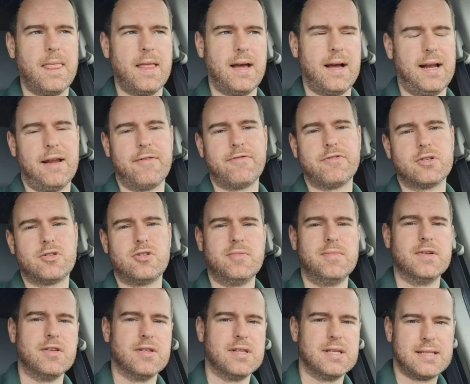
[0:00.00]
I'll have to come
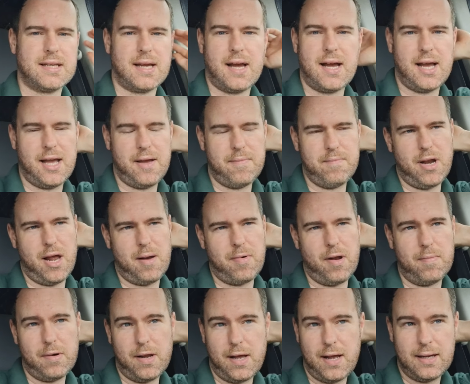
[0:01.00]
another time, blah blah
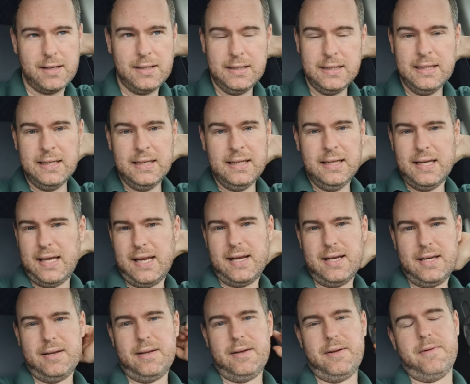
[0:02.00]
blah.
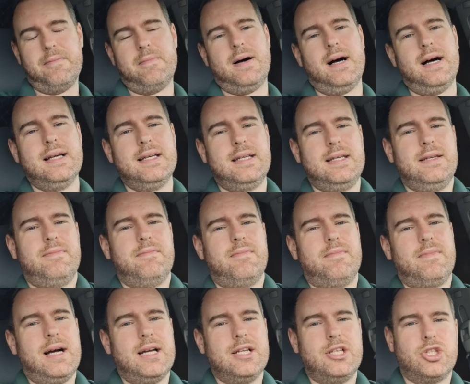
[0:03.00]
And my
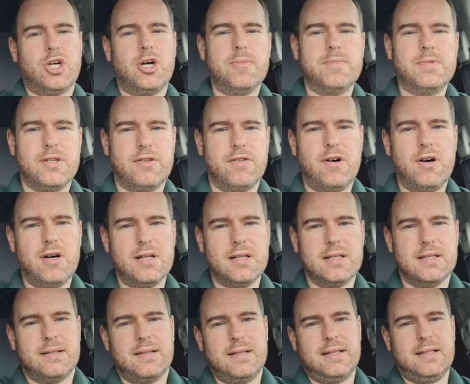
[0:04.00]
jobs are
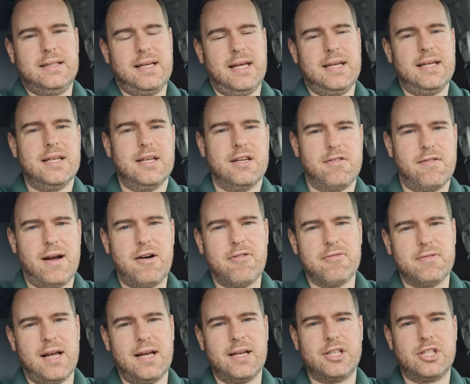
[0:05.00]
all geared around
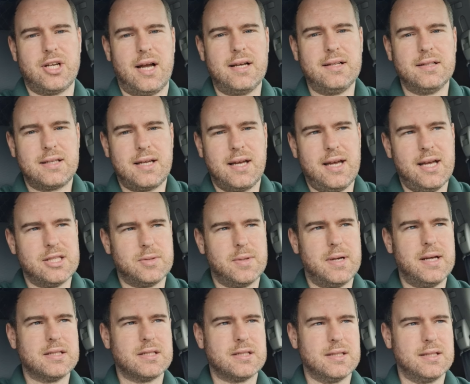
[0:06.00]
childcare as
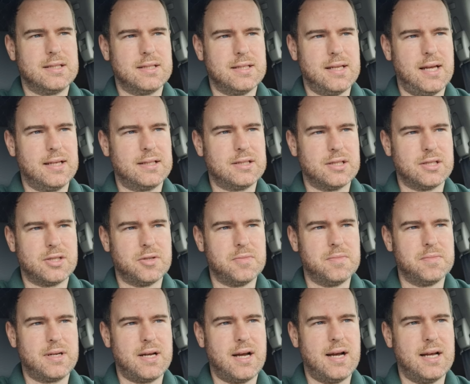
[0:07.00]
well, so it's so
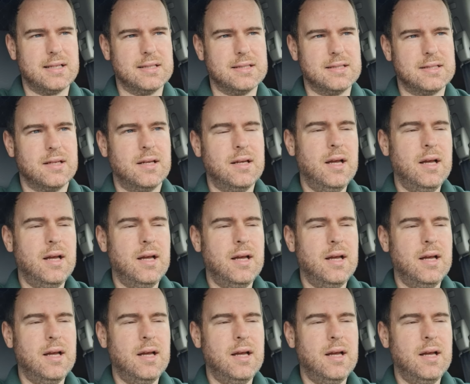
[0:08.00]
some gardens